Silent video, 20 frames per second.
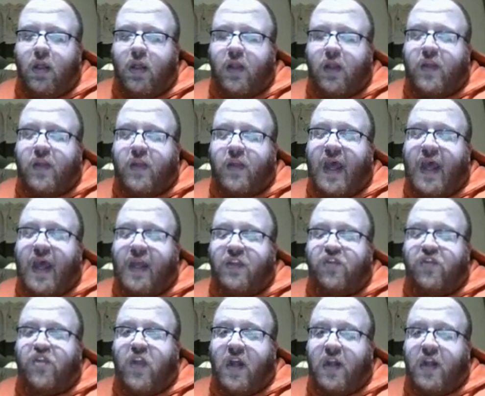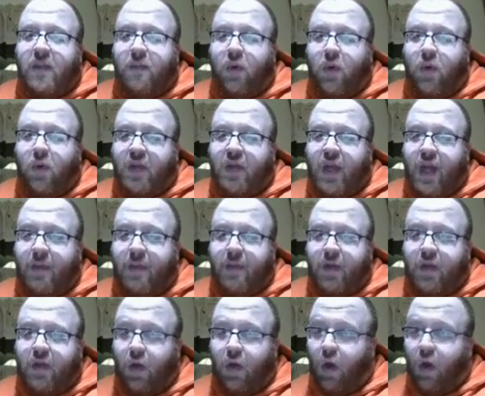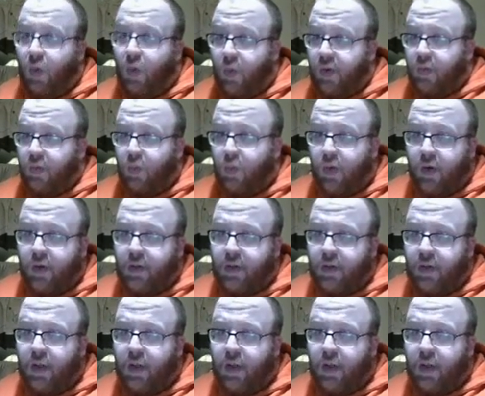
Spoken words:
it's at Johnny Boy Comic, all one word.